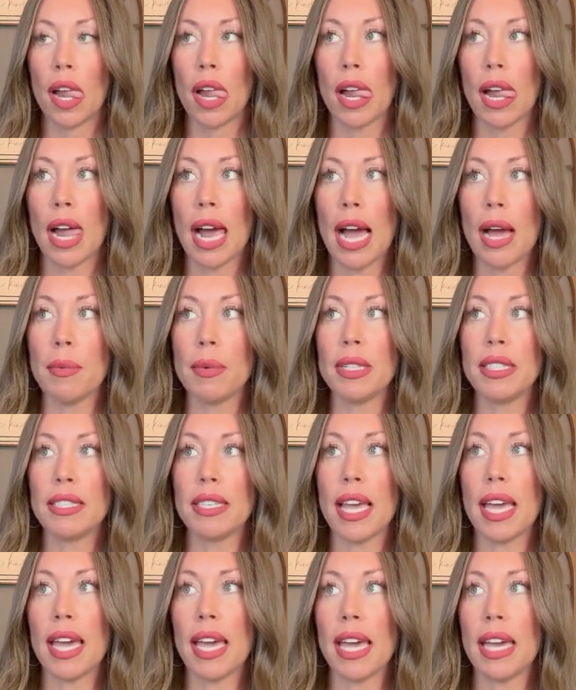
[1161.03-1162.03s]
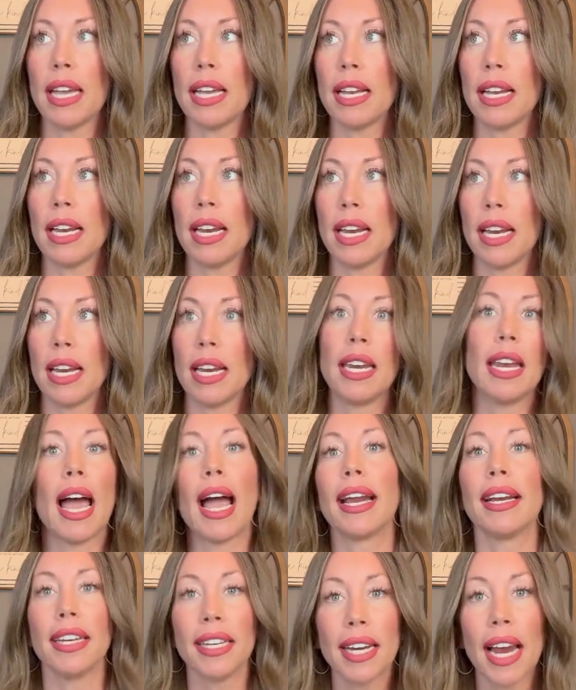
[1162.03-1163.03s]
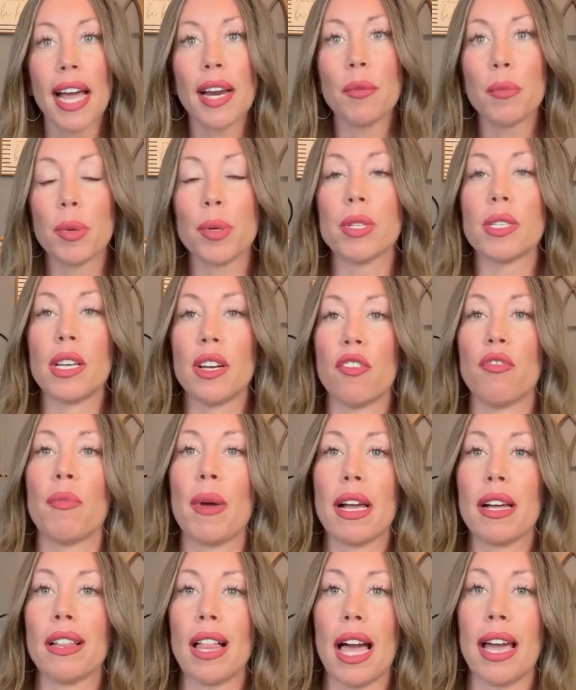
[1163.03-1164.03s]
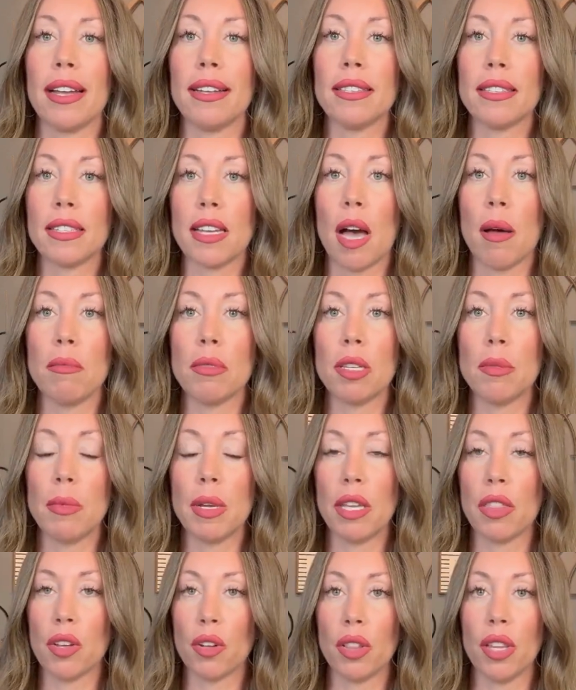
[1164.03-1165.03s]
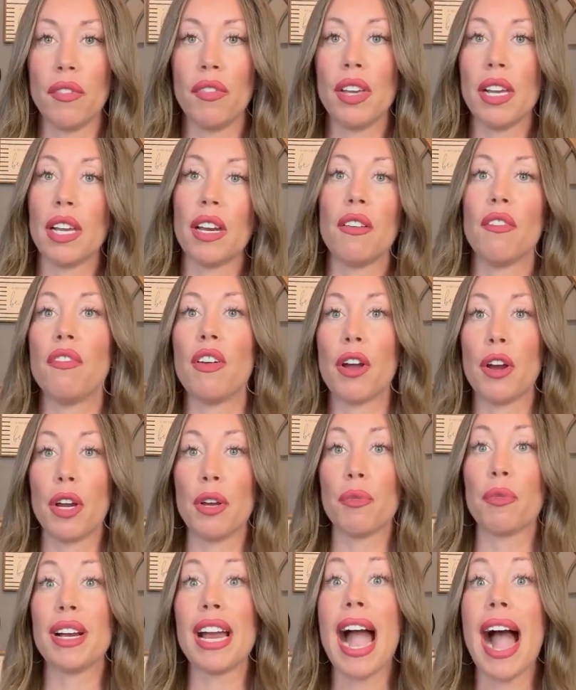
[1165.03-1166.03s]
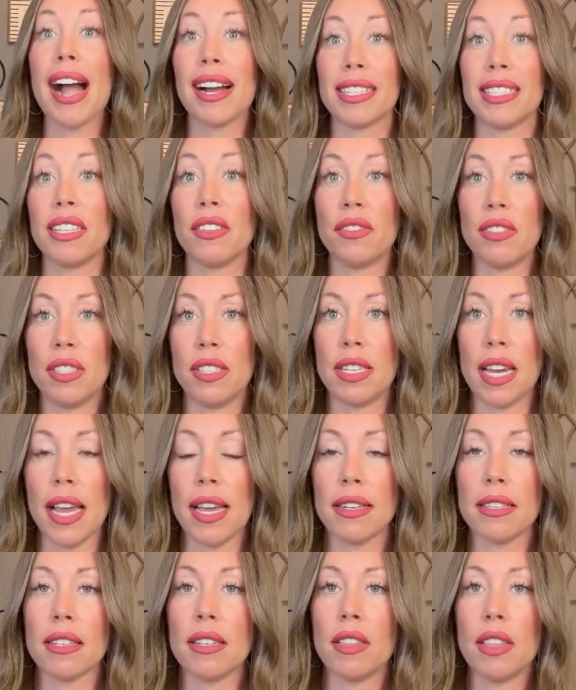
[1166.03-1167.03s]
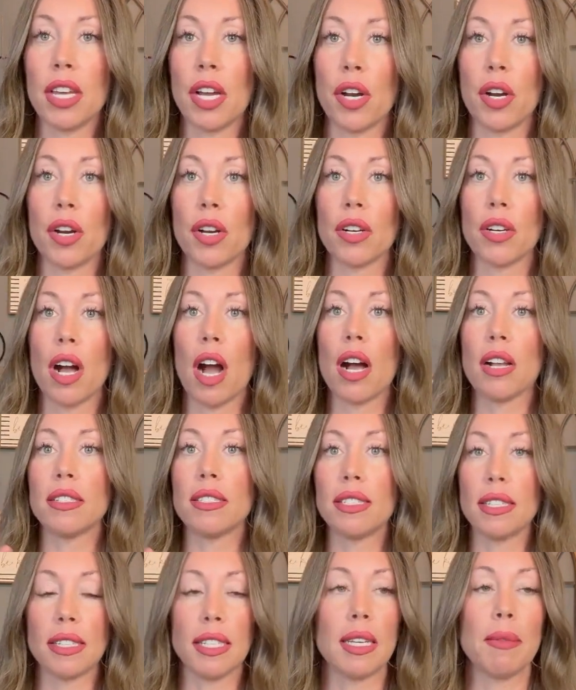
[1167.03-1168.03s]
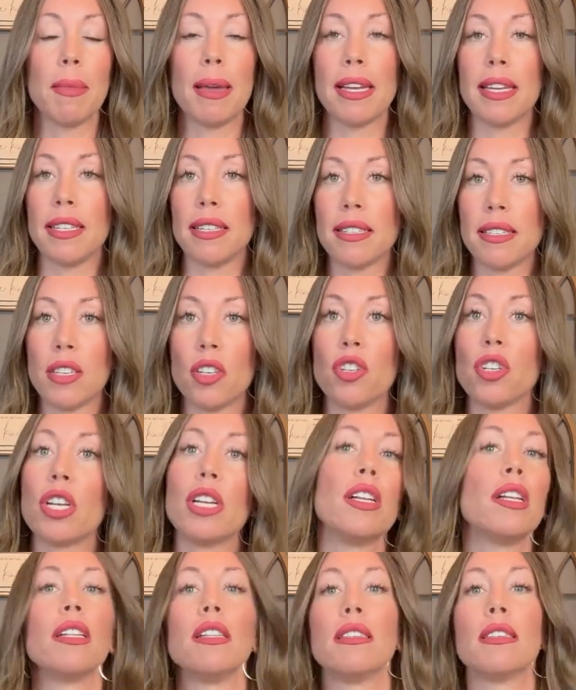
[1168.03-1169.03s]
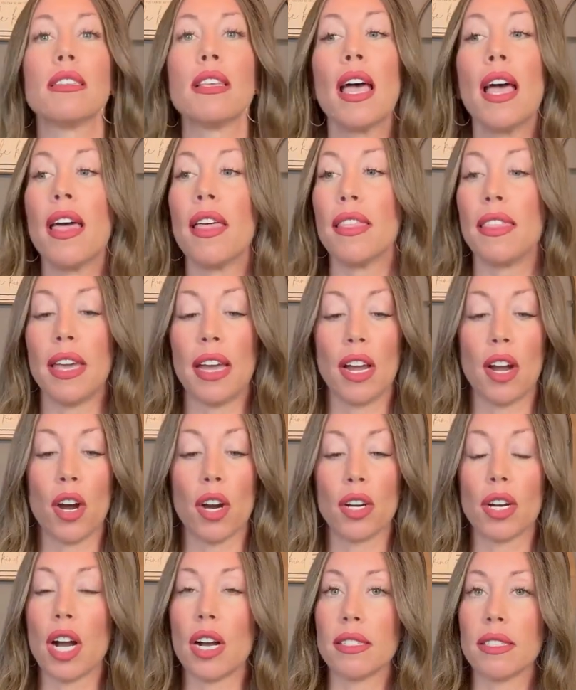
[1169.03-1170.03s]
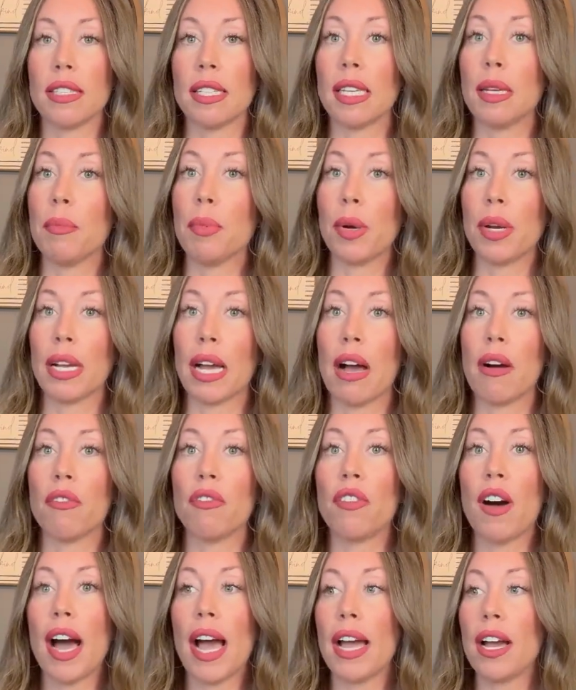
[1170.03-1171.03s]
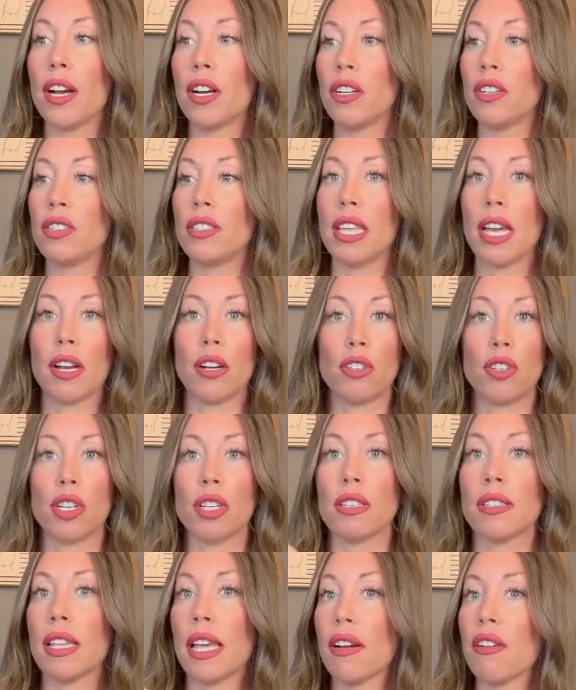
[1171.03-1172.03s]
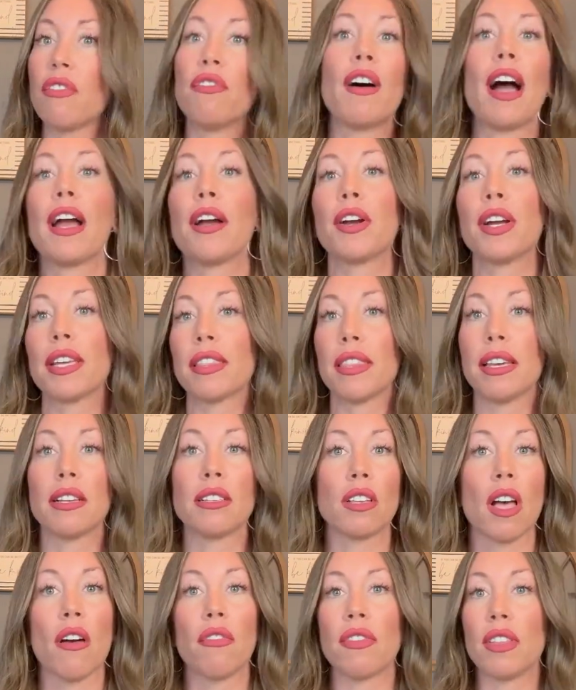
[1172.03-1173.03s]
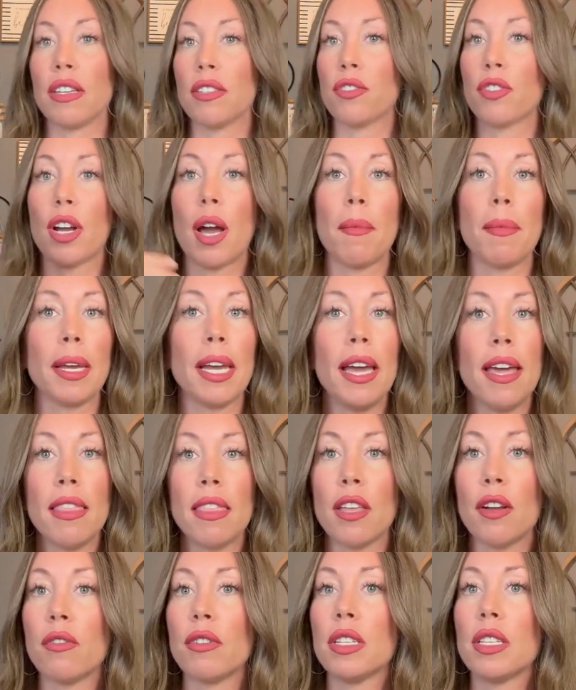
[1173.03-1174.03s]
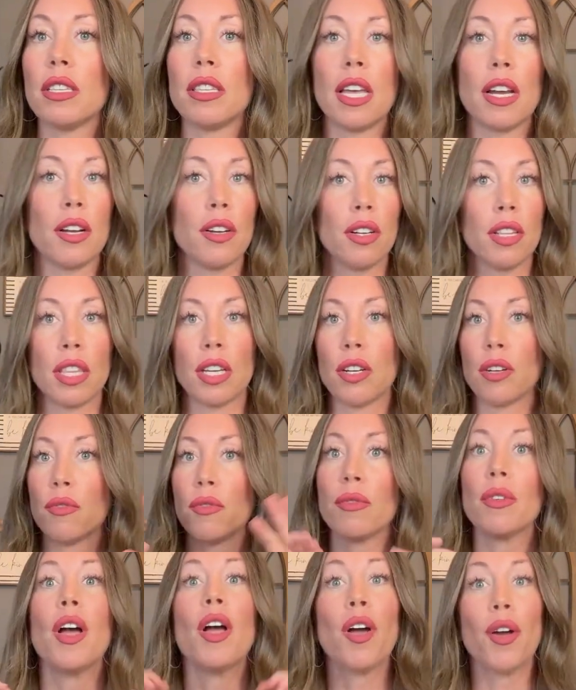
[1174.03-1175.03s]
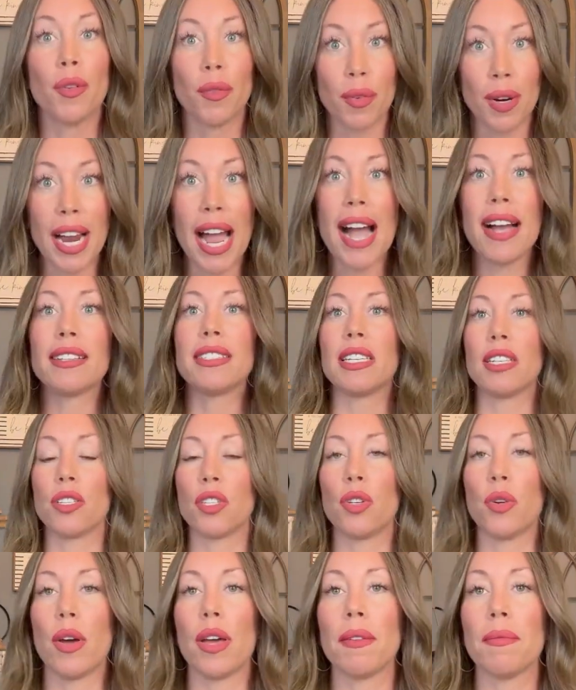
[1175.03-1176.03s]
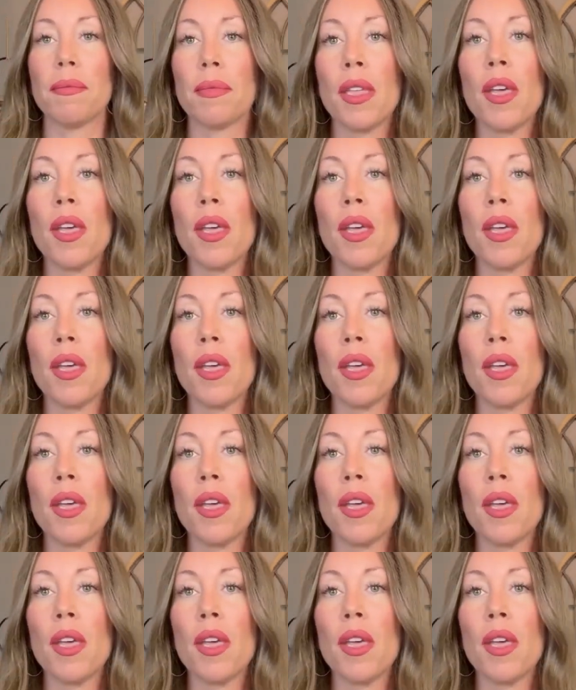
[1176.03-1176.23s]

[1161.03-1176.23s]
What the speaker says: I would say 99% of my clients come to me and they're living in a very reactive state. They're constantly making decisions. They are constantly putting out fires. They're just like firing things off. Things are coming in. They're reacting to it.